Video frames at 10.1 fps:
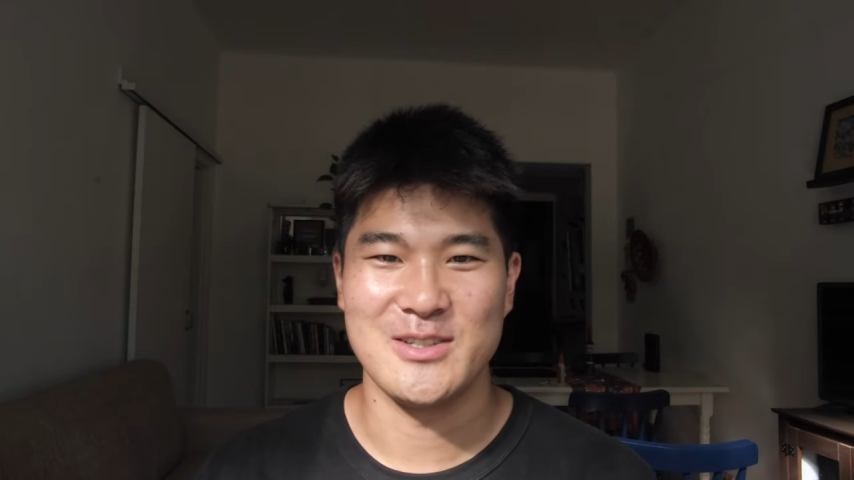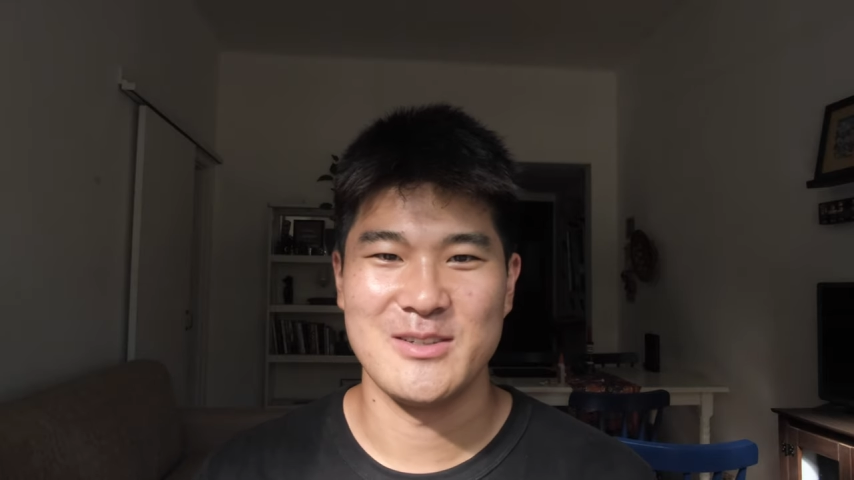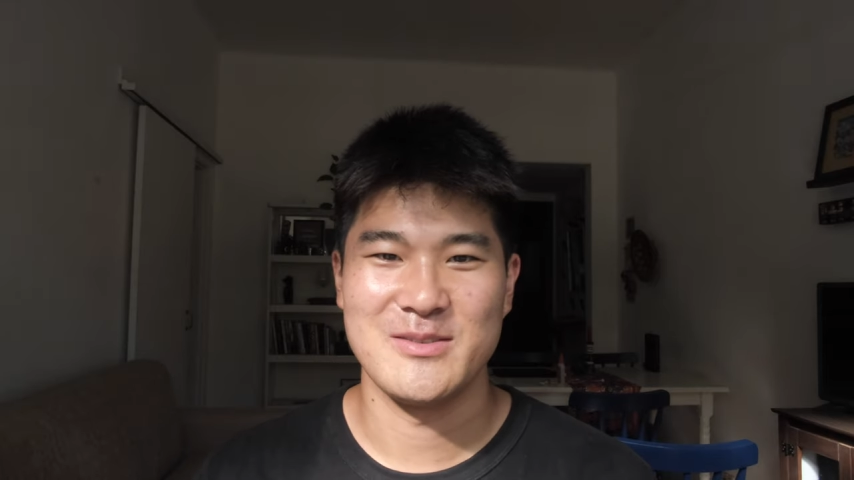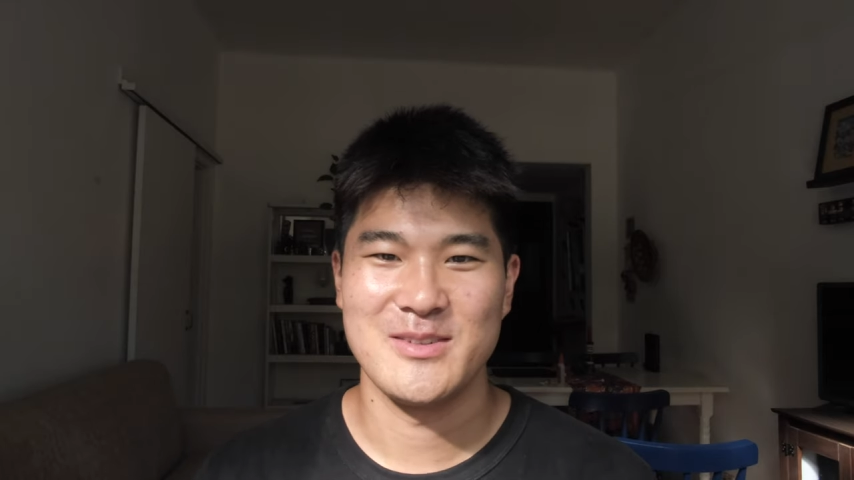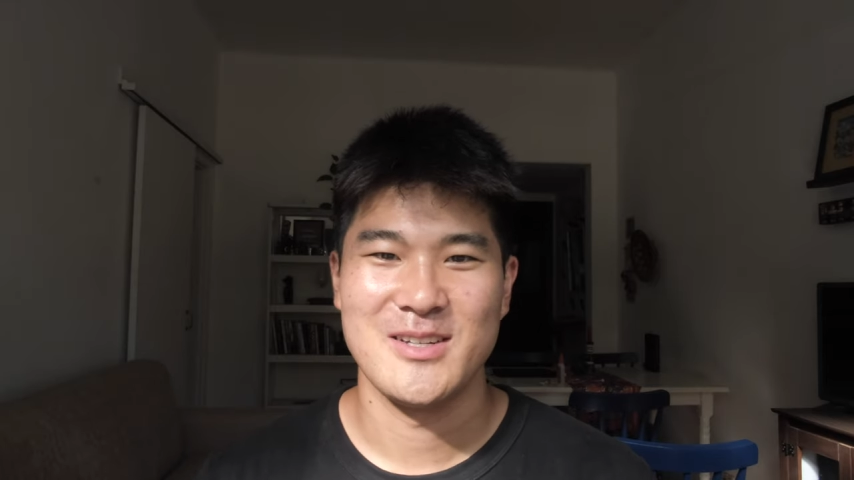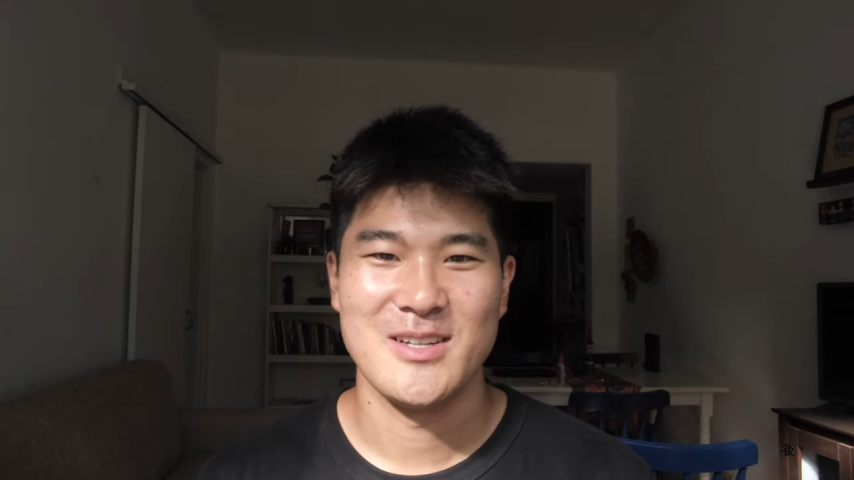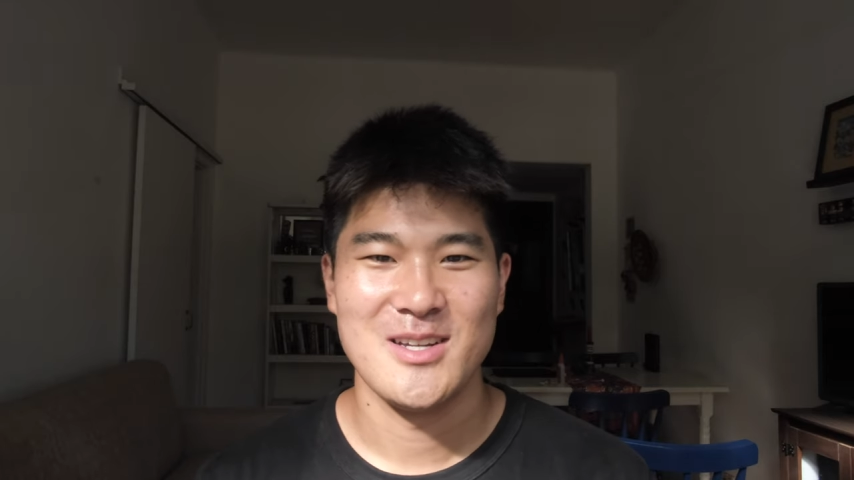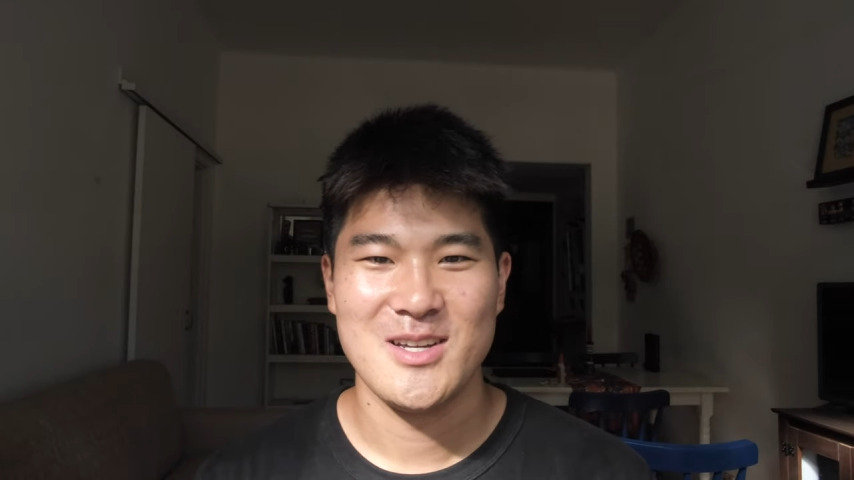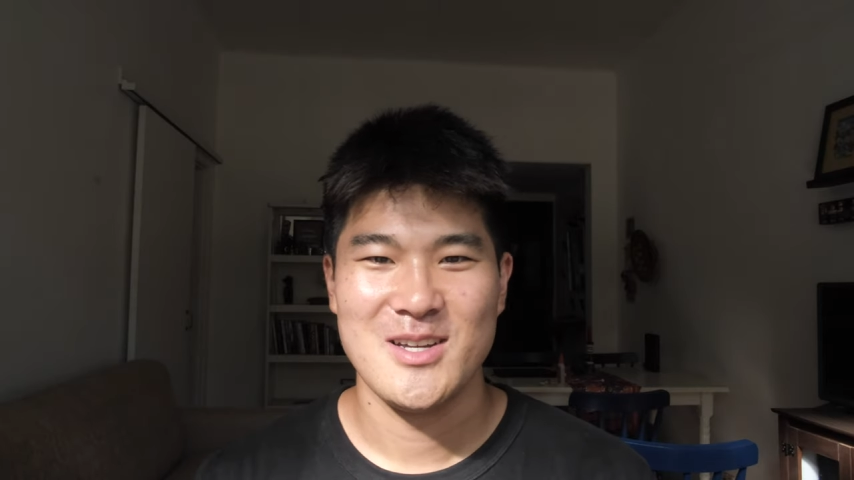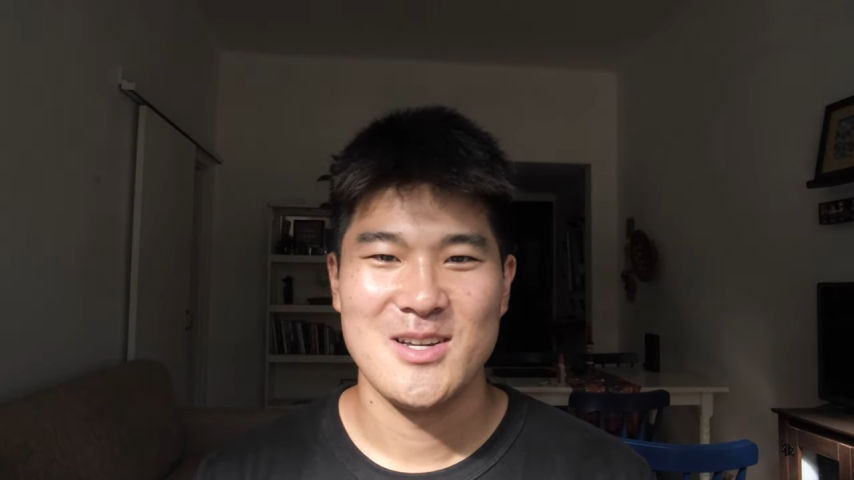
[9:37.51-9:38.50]

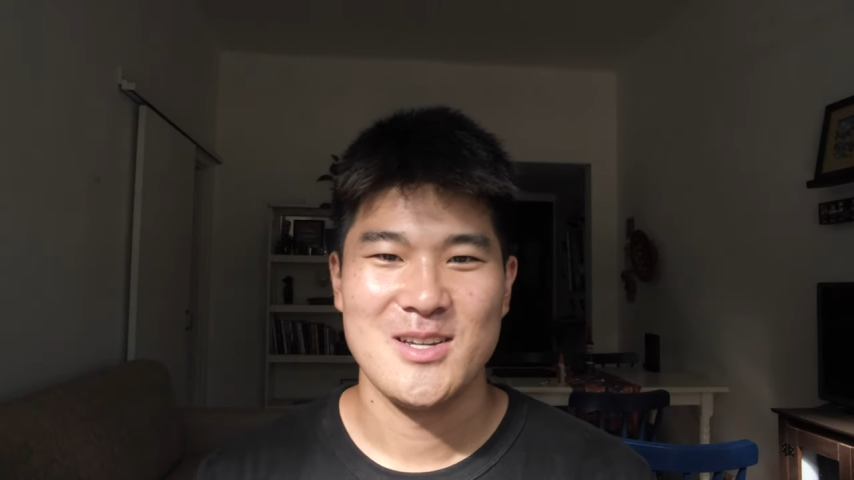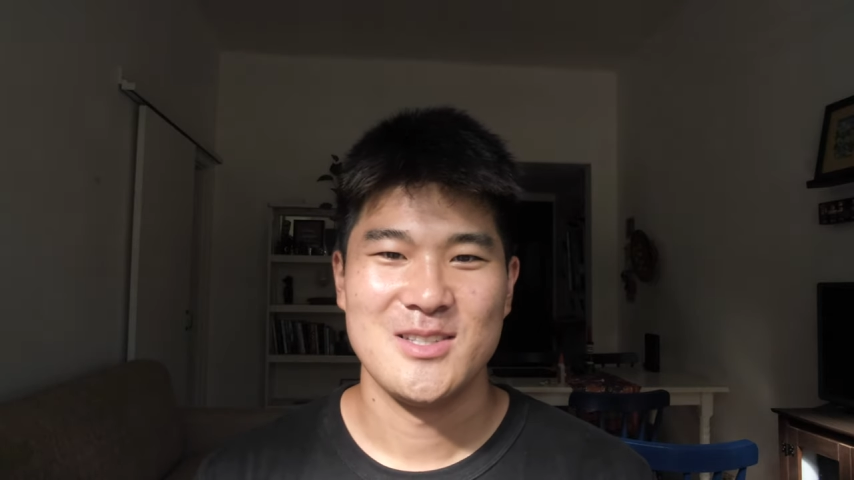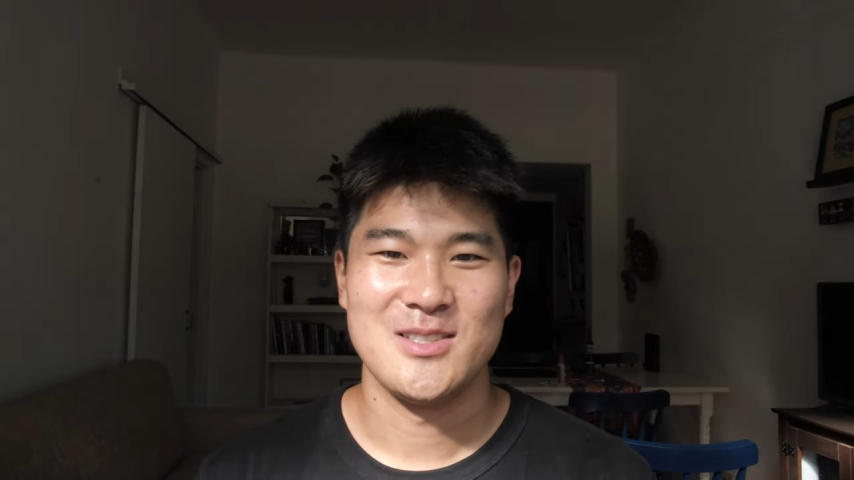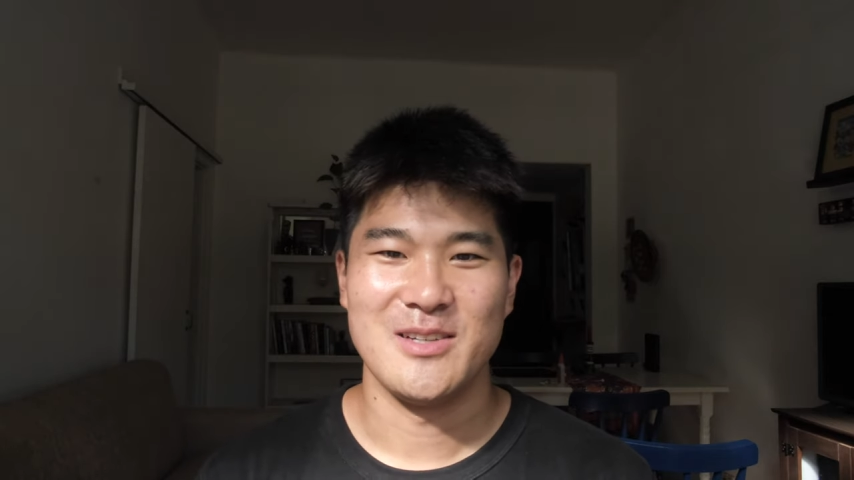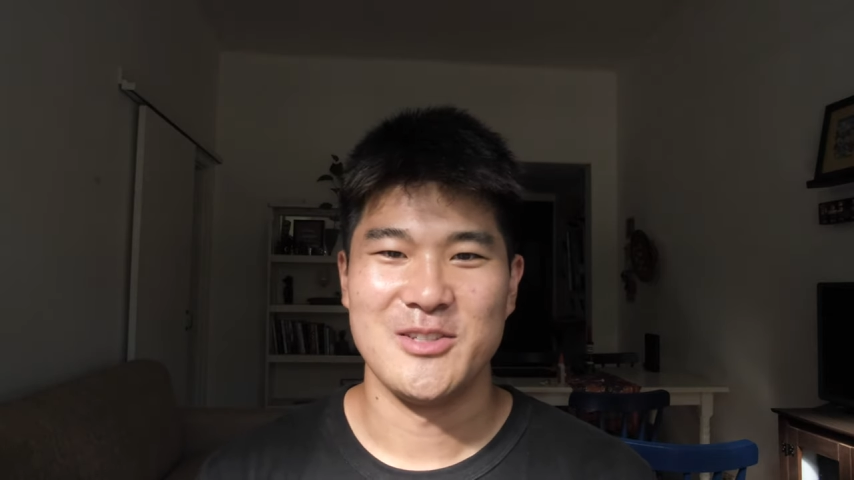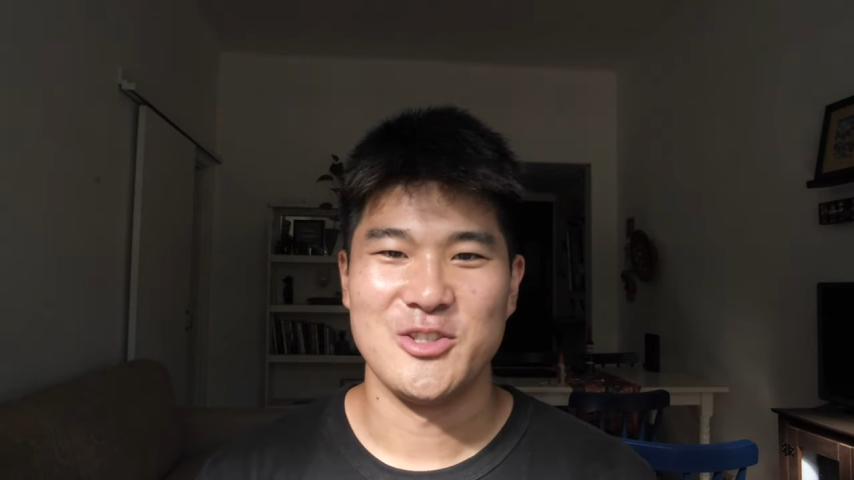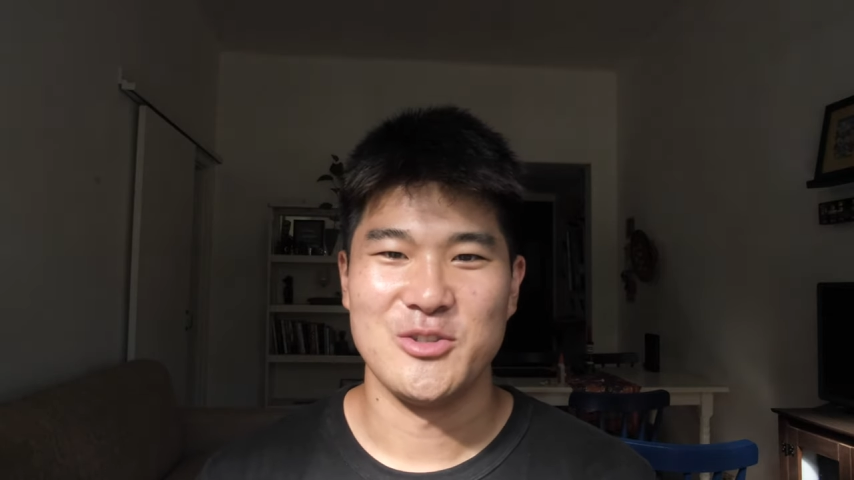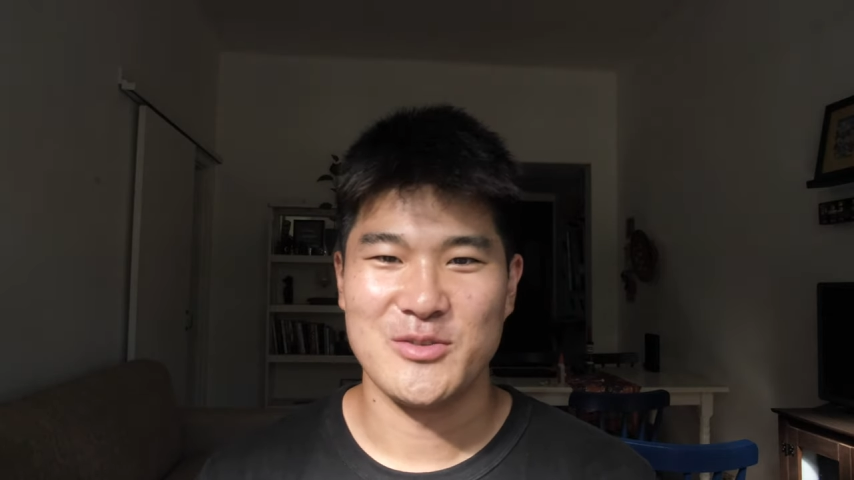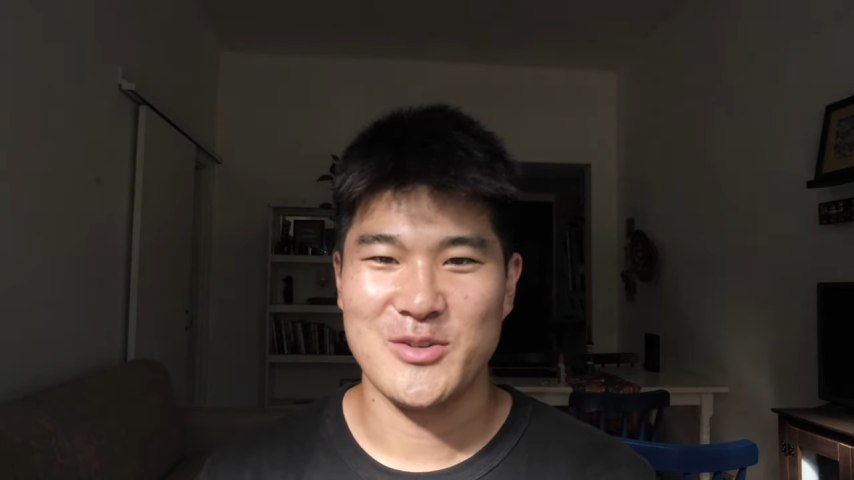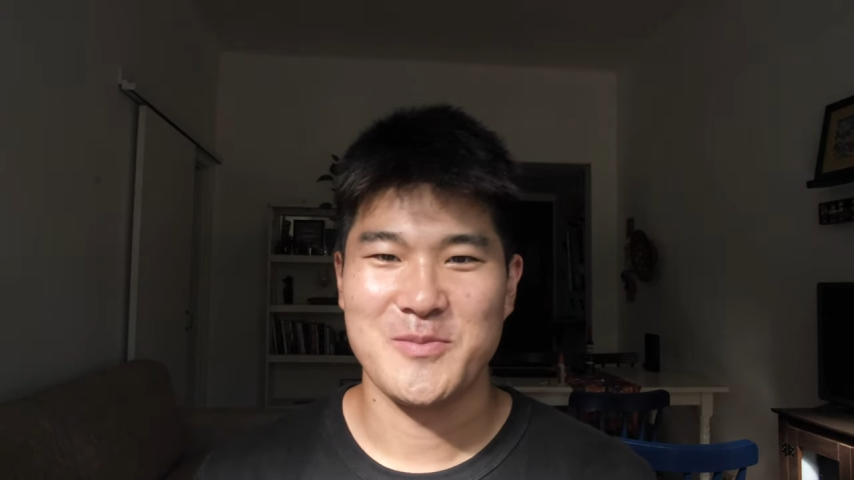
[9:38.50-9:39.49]
of stuff to
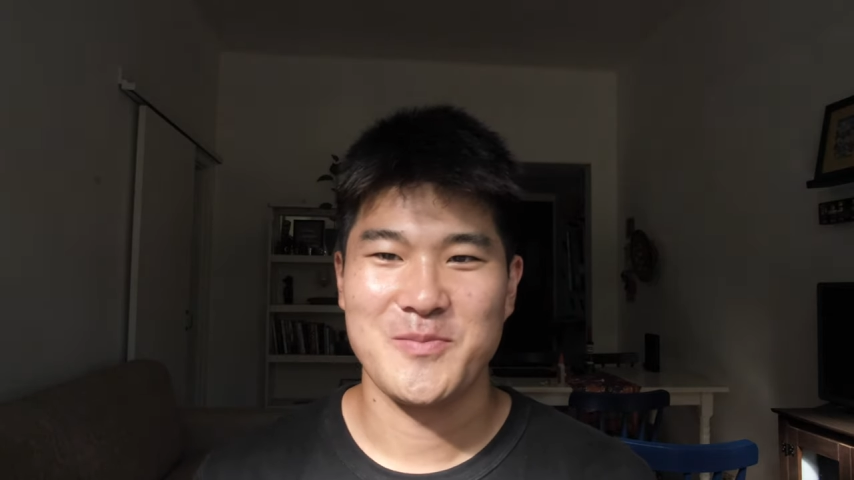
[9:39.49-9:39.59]
choose from.